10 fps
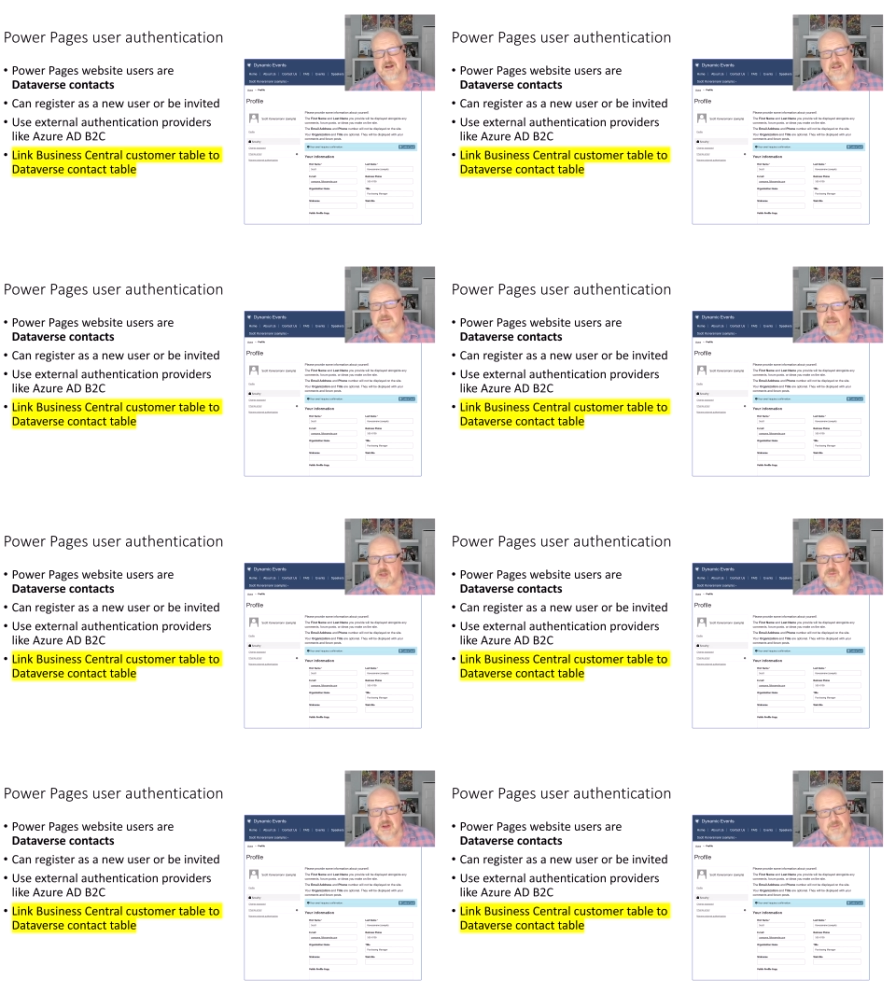a
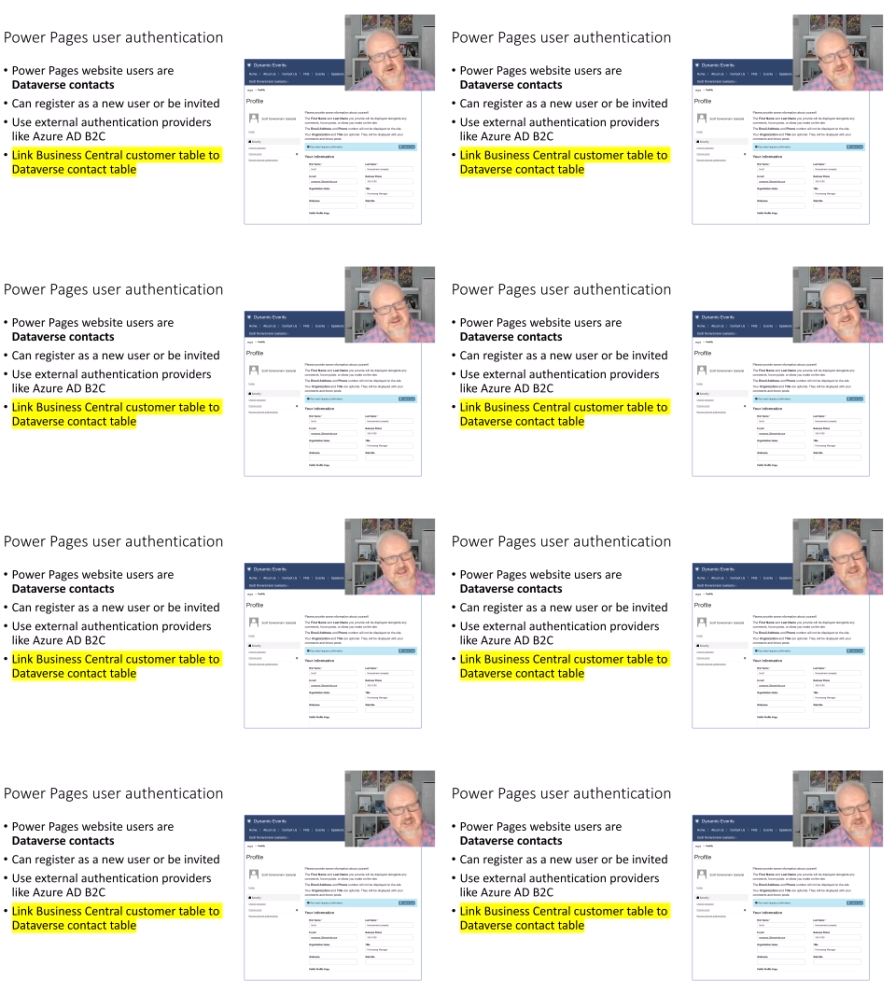little bit about
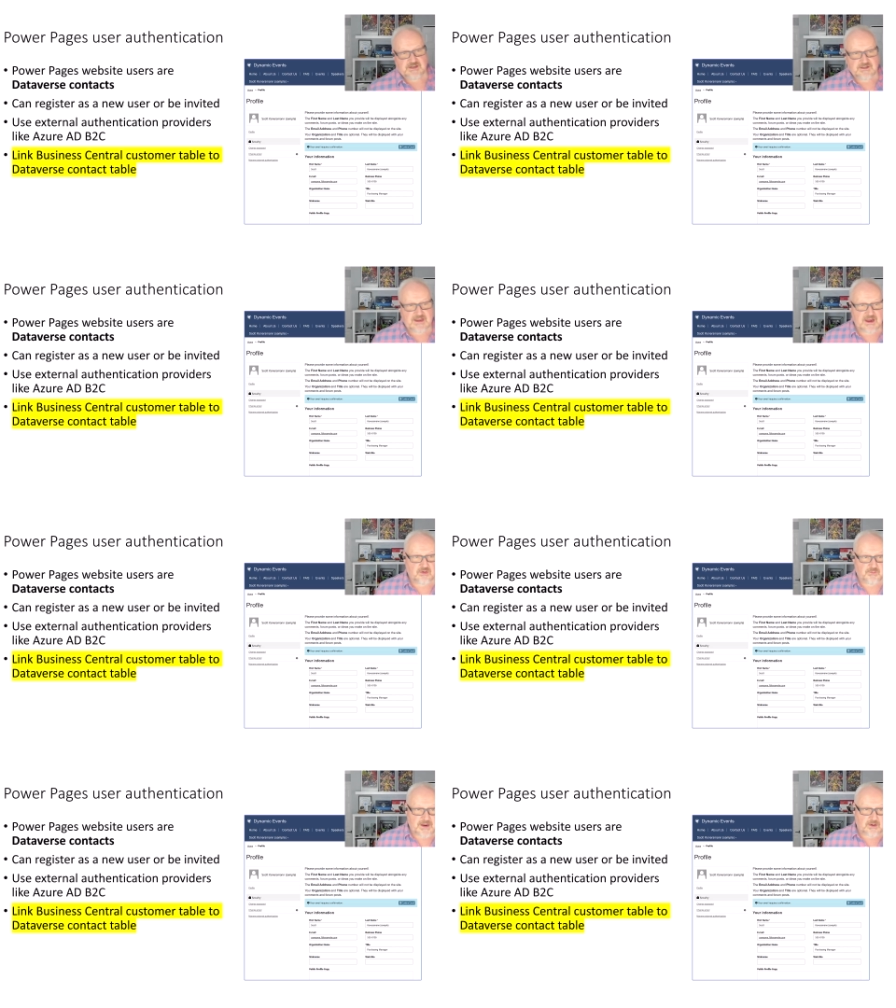authentication.
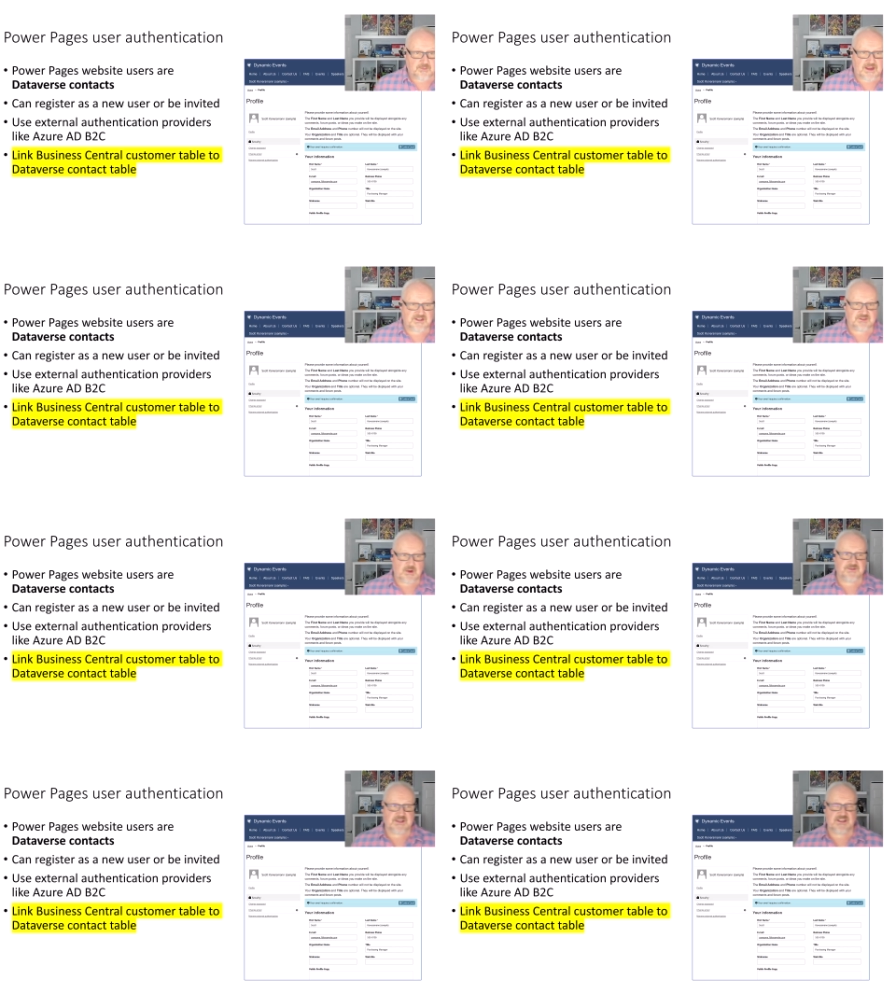Now, Power Pages
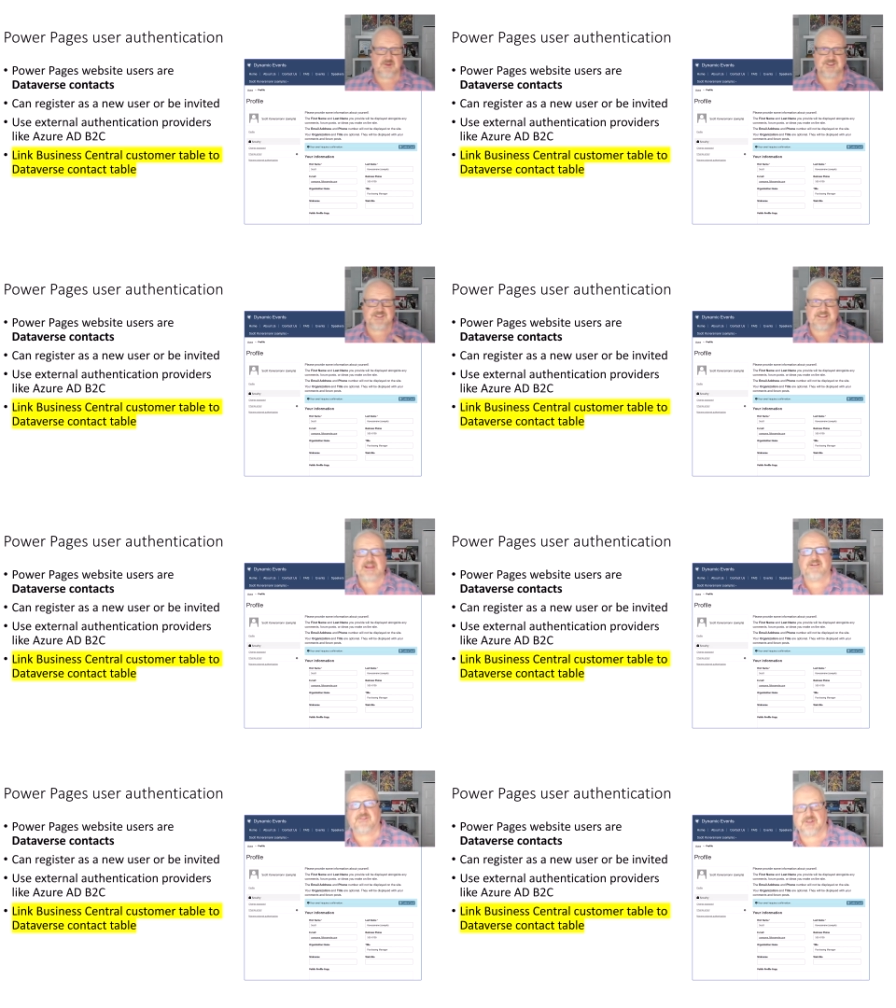website uses Dataverse